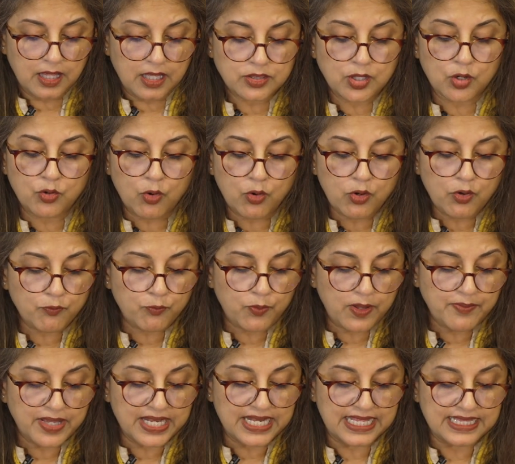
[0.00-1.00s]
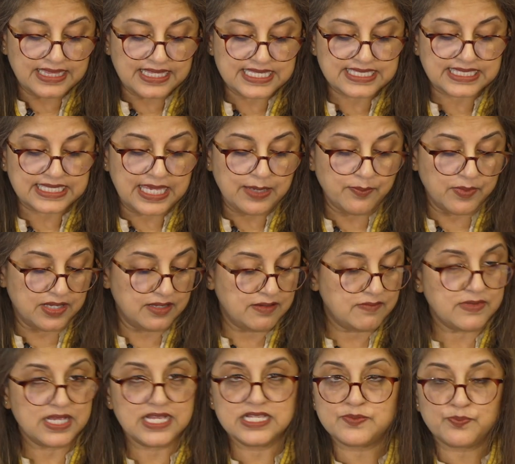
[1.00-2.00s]
The role of women in this schema
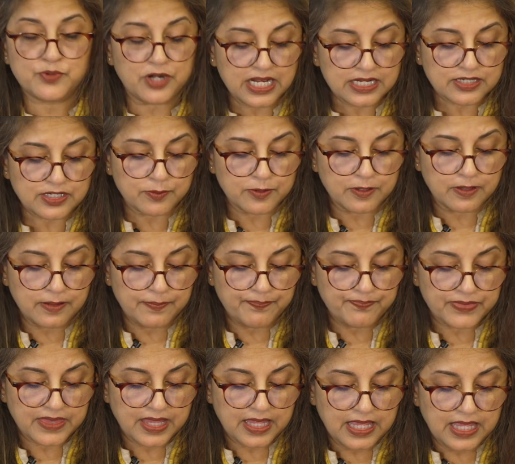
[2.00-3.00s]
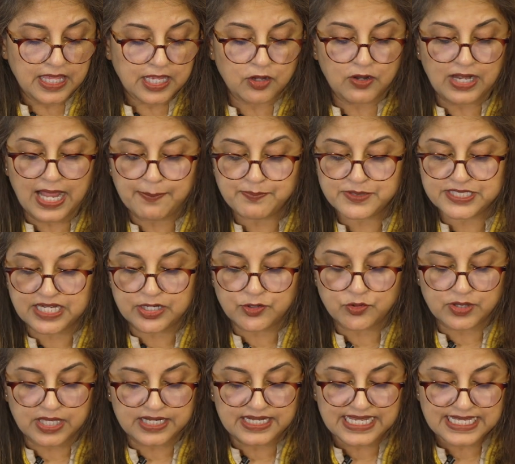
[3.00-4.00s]
is predictable. Collapsed into
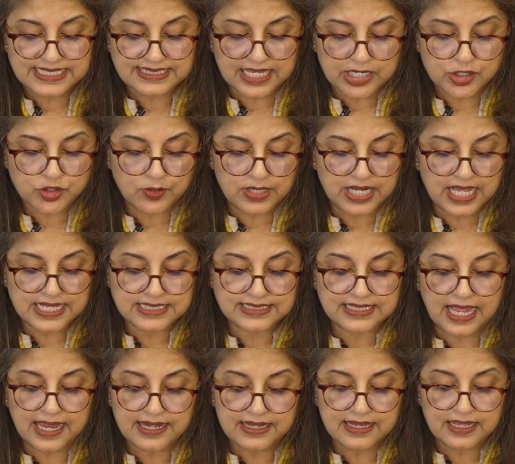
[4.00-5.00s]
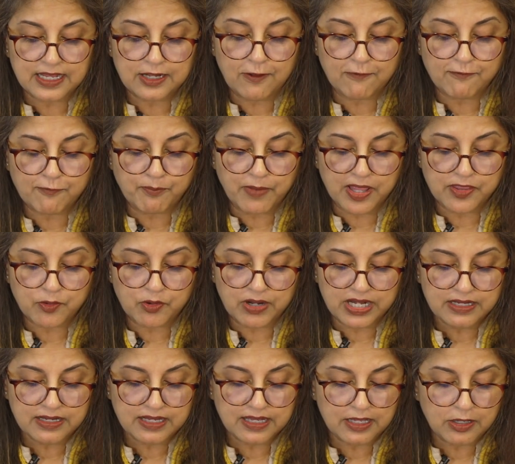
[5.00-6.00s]
the desexualized ideal of Mother
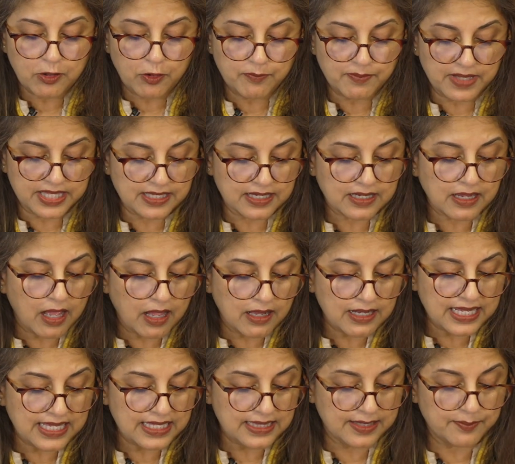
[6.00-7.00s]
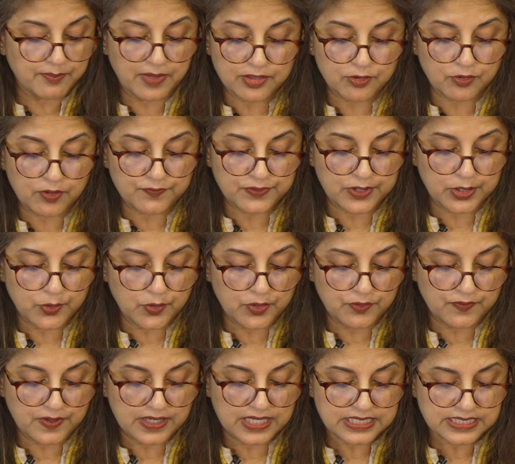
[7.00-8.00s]
India or Mother Kali, the mother of the
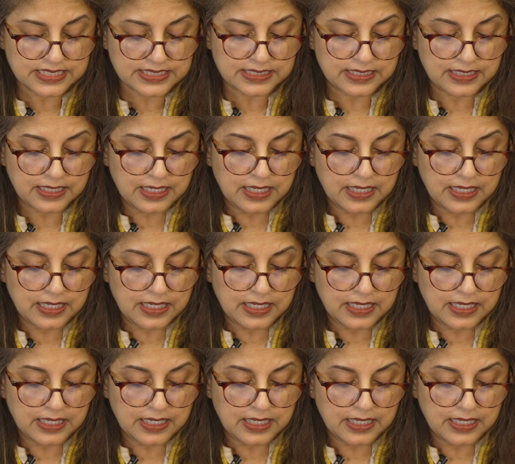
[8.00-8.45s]
universe,